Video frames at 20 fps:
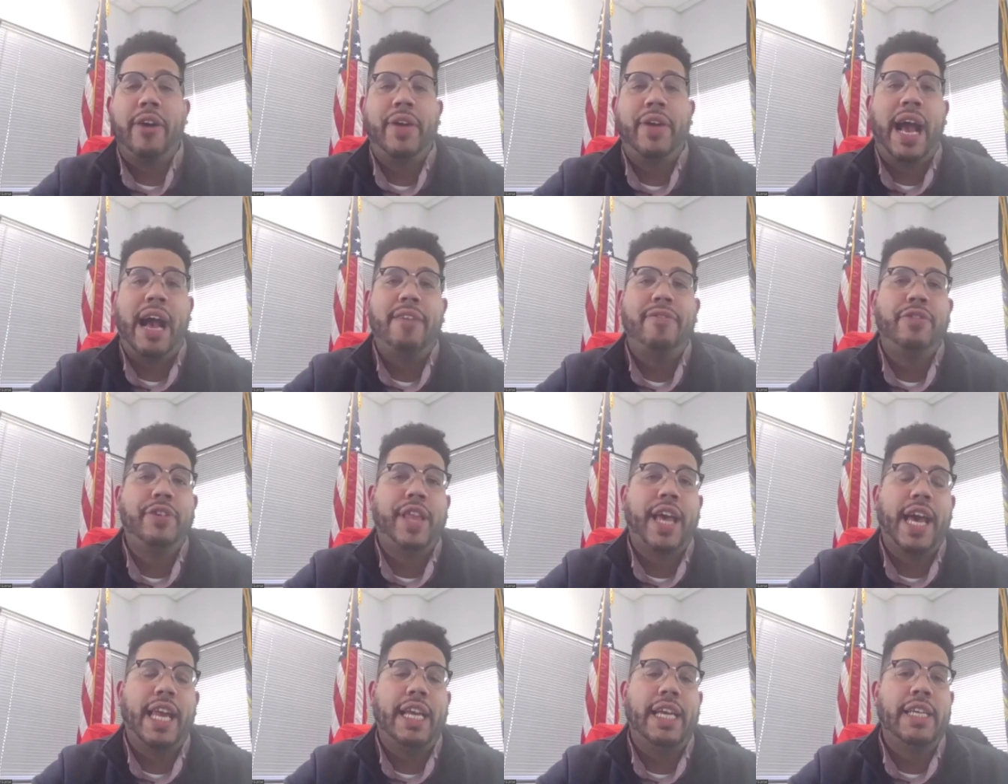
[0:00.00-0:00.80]
that I would have
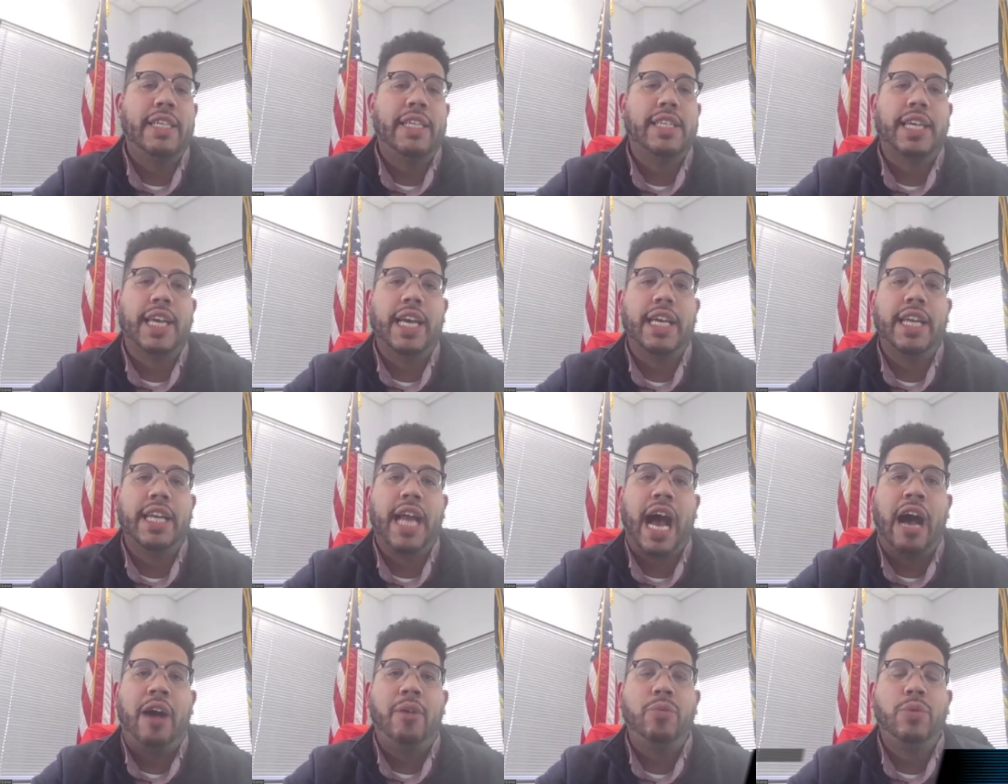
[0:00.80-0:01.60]
for that is
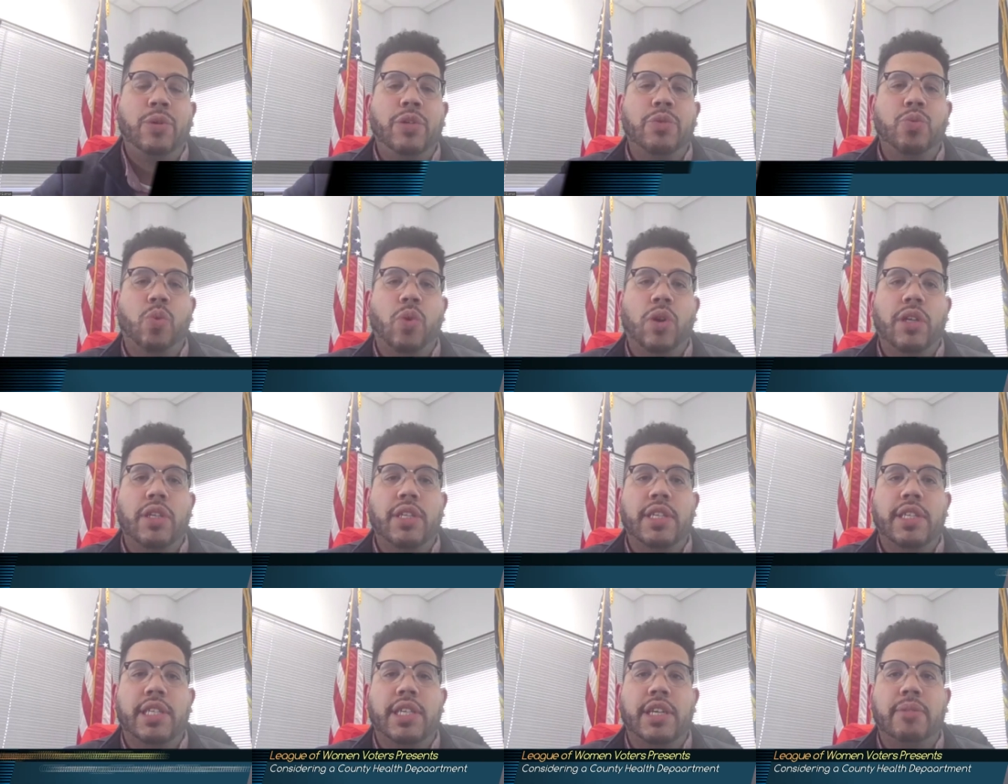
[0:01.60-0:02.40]
again, I would
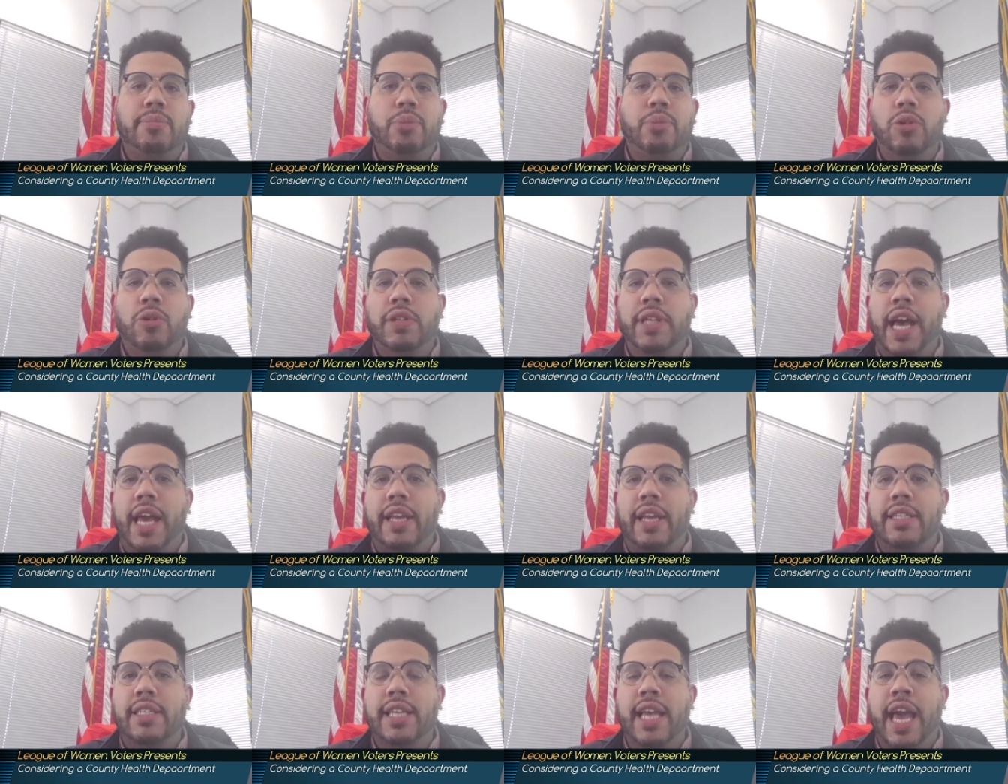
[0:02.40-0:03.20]
want to see a board
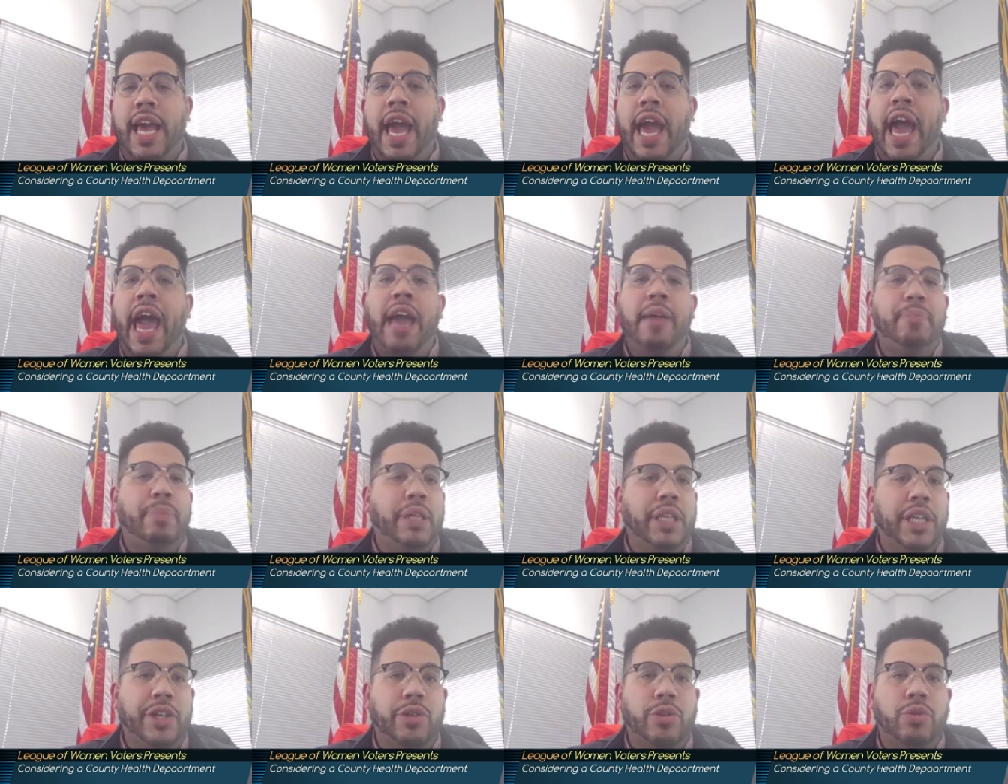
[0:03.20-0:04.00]
that is
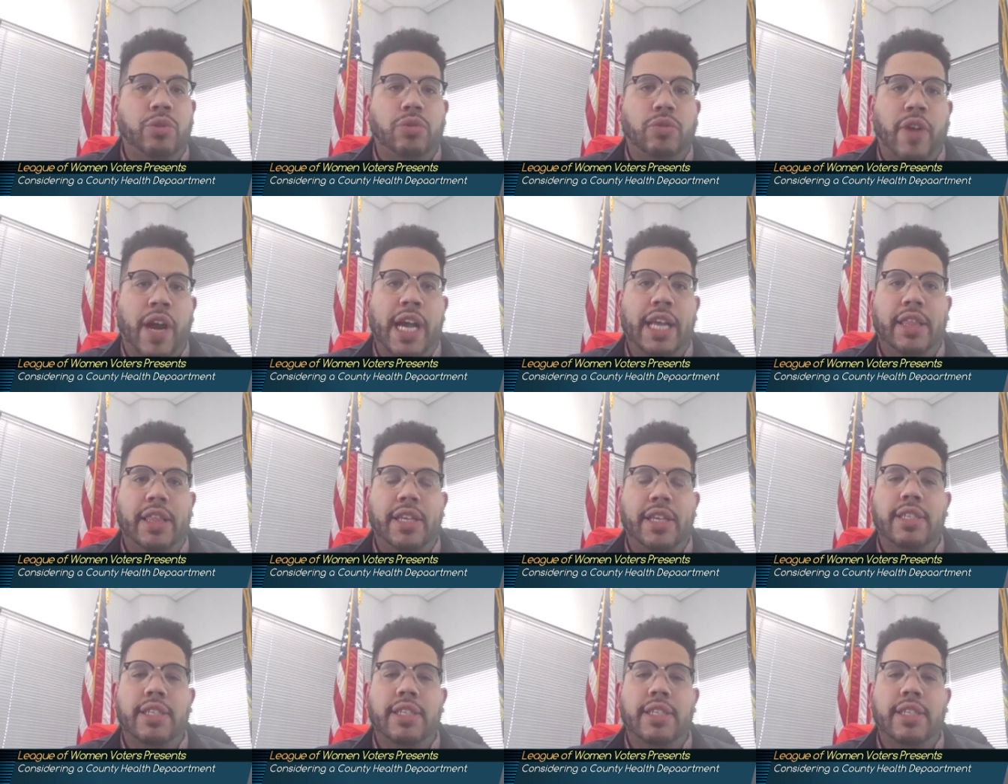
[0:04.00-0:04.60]
apolitical, right?